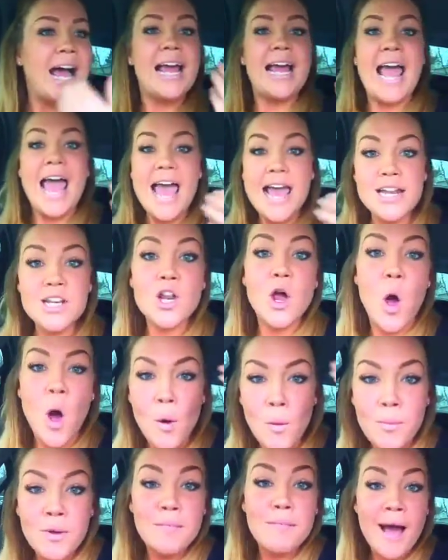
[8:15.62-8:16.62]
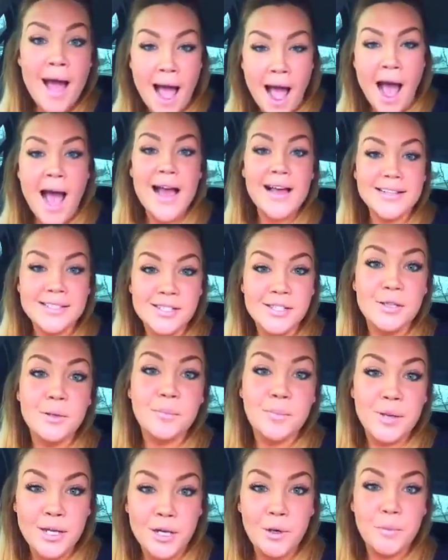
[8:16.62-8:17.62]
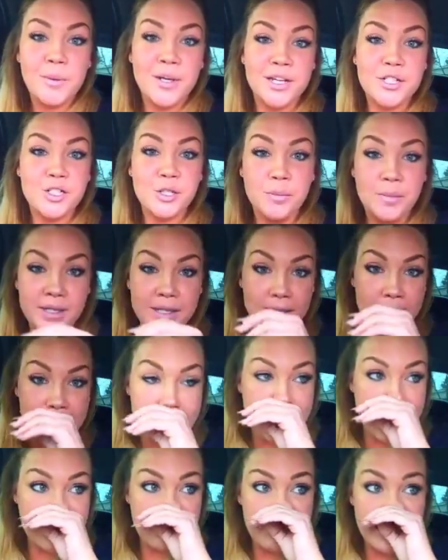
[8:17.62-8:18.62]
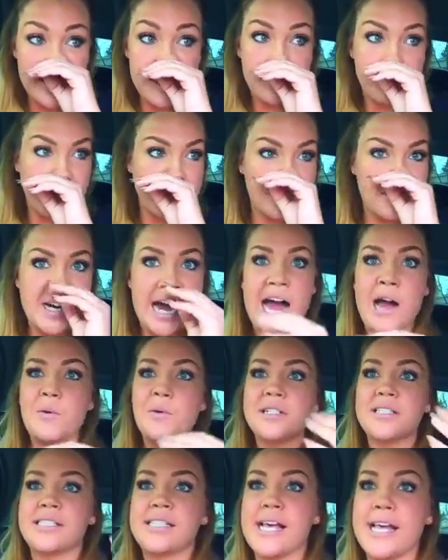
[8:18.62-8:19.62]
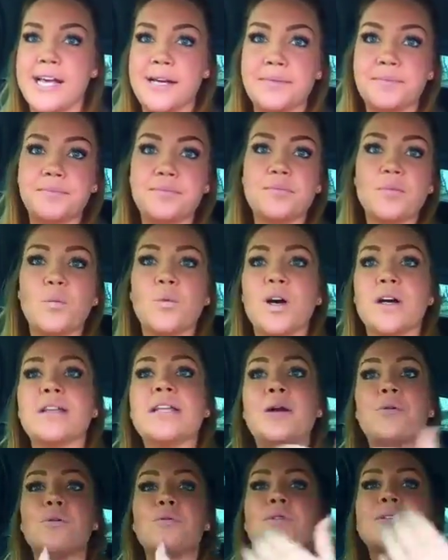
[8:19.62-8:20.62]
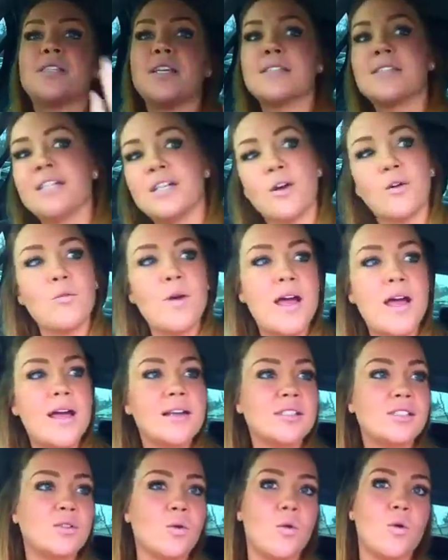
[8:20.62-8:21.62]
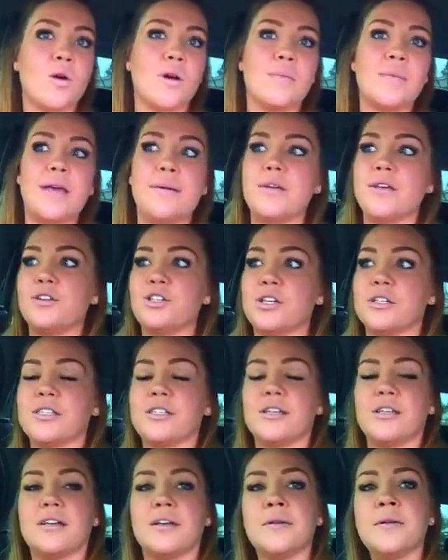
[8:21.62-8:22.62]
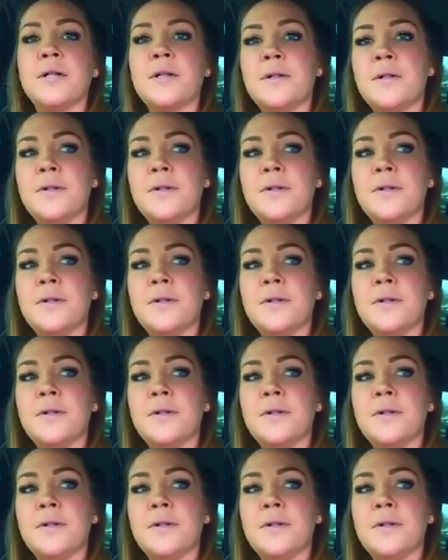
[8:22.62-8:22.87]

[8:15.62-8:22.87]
hadn't opened my eyes to the bigger picture, because like many people, I would say, well, they were resisting arrest, or maybe it's just a,